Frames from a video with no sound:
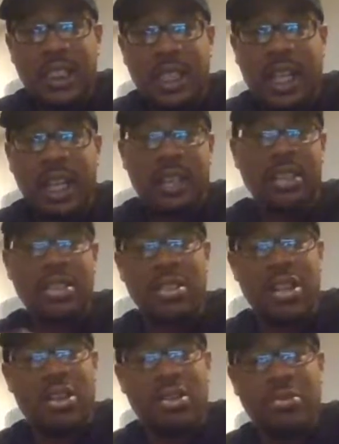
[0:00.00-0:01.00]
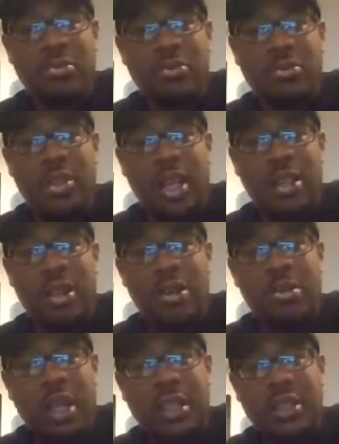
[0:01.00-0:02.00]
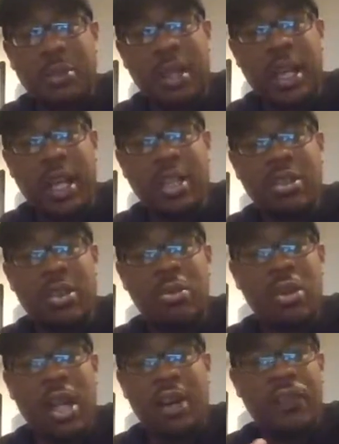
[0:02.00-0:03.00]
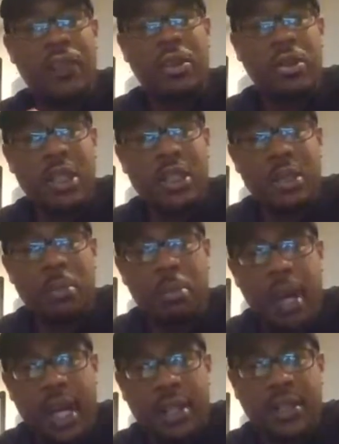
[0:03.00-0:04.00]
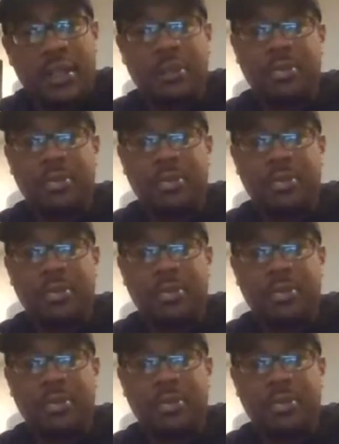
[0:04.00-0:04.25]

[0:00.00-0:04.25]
and I know as a man, what I feel doesn't matter.